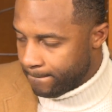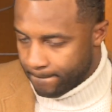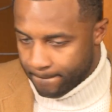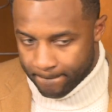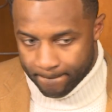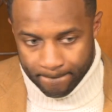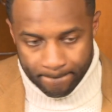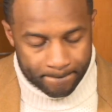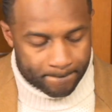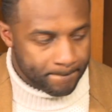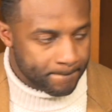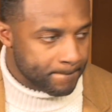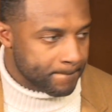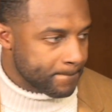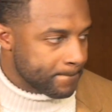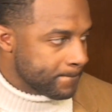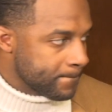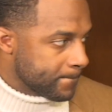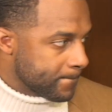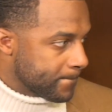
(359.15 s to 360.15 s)
How scary
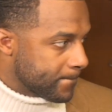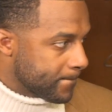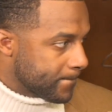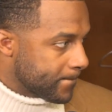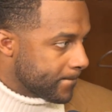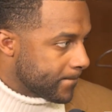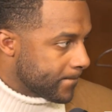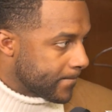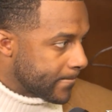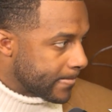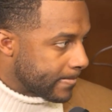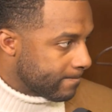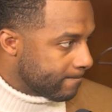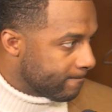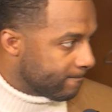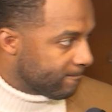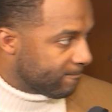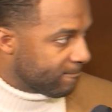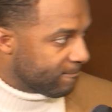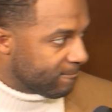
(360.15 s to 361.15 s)
does that make the
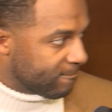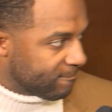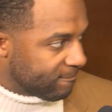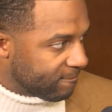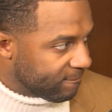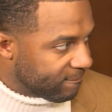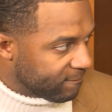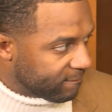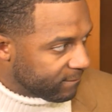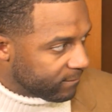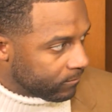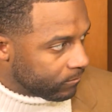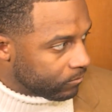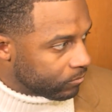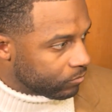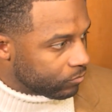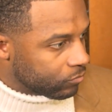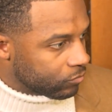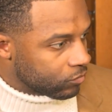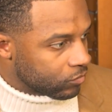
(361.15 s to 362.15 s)
possibilities of this
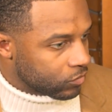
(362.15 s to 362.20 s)
offense?